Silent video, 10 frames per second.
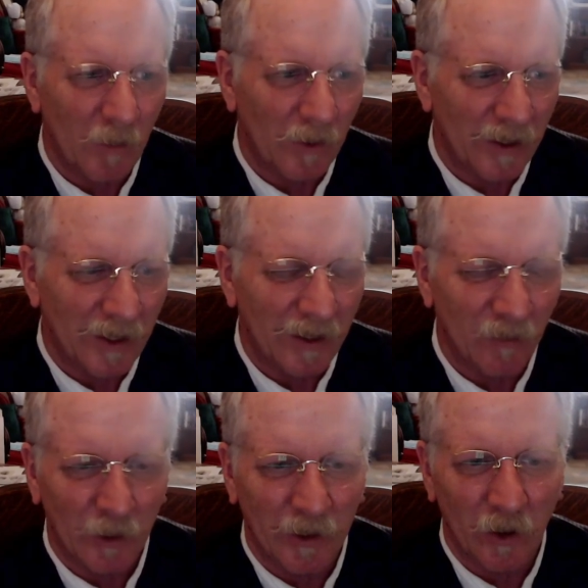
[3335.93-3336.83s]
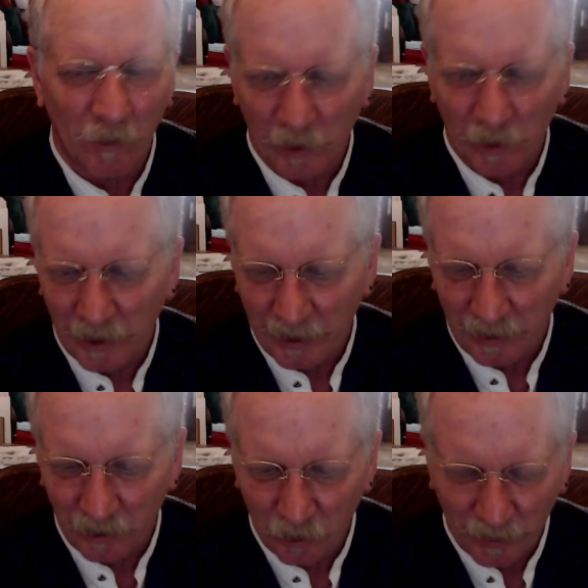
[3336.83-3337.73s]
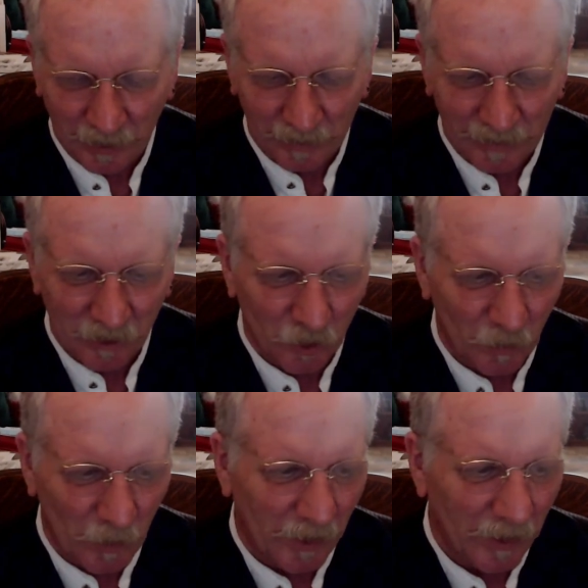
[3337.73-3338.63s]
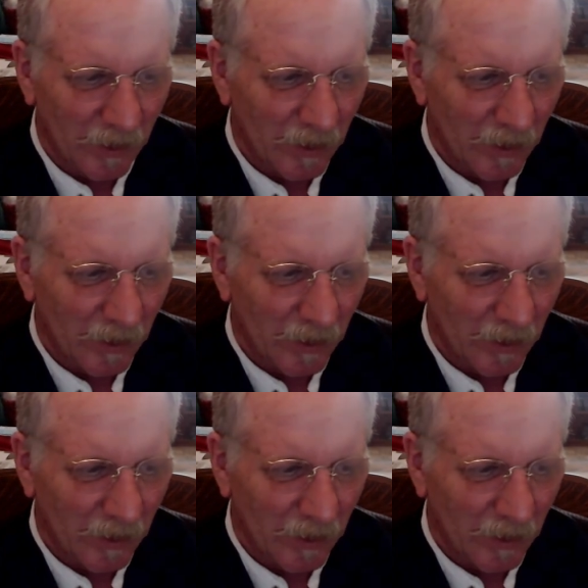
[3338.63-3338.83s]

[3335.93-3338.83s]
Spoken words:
but they didn't really get into the testimony.